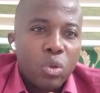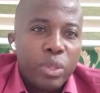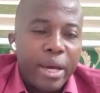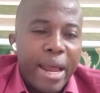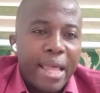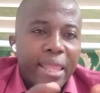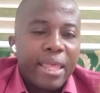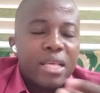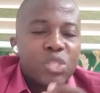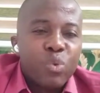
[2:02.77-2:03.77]
There are
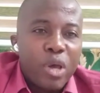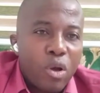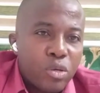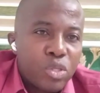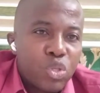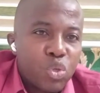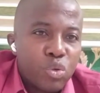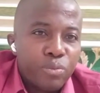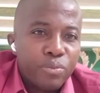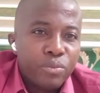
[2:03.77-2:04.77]
things we
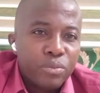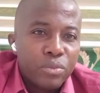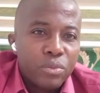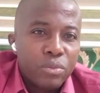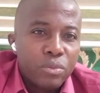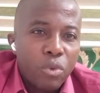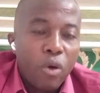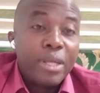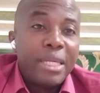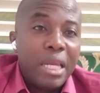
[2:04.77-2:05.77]
consume
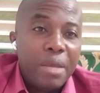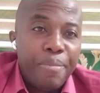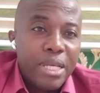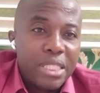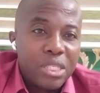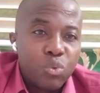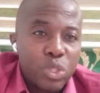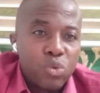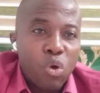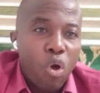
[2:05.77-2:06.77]
on daily basis
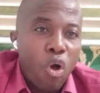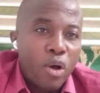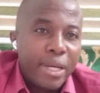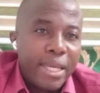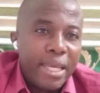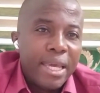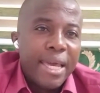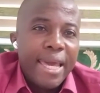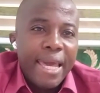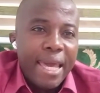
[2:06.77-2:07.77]
which we call the
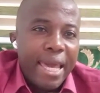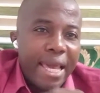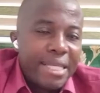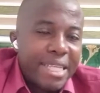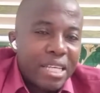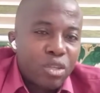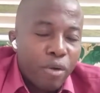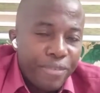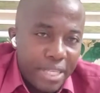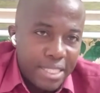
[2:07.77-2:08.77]
agent
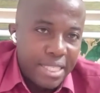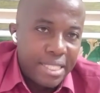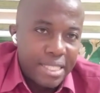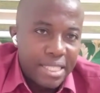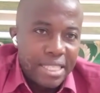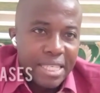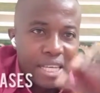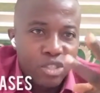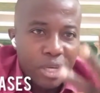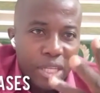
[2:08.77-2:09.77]
of diseases. It's
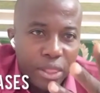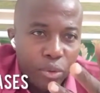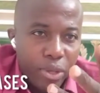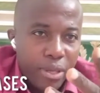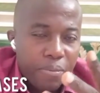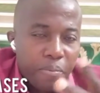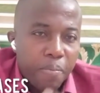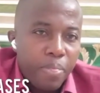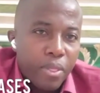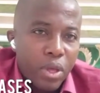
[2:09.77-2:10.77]
actually three.
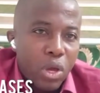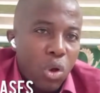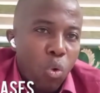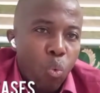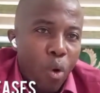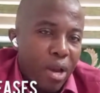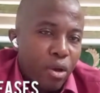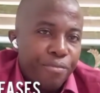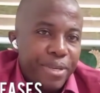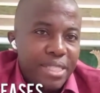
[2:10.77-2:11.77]
One
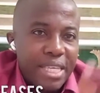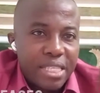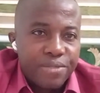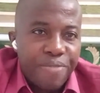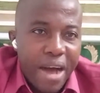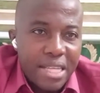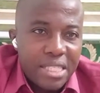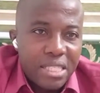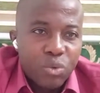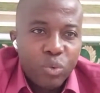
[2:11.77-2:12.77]
of it is fat.
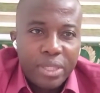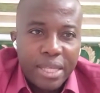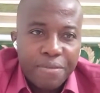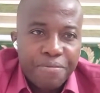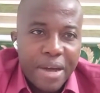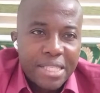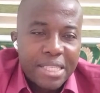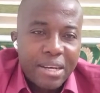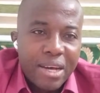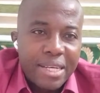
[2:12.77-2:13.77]
We take fat
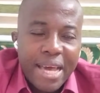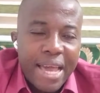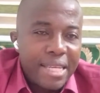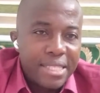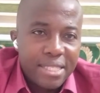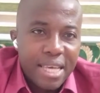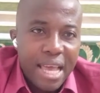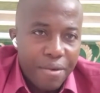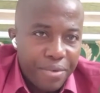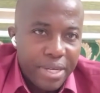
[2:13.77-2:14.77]
in our diet
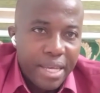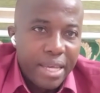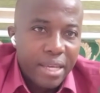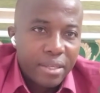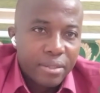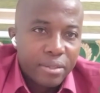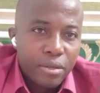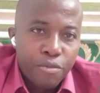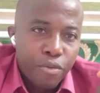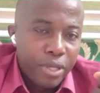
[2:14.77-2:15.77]
every day
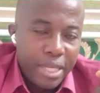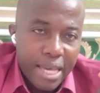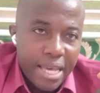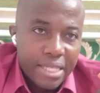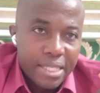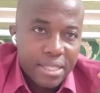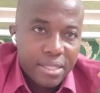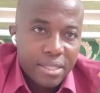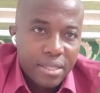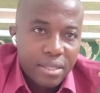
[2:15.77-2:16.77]
for years
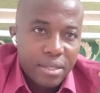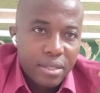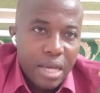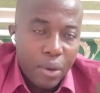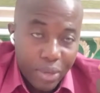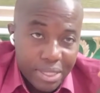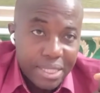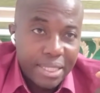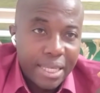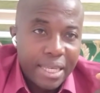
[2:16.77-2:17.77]
and we're
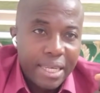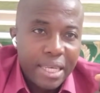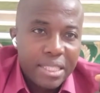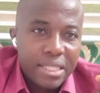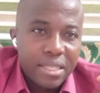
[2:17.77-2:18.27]
still taking it.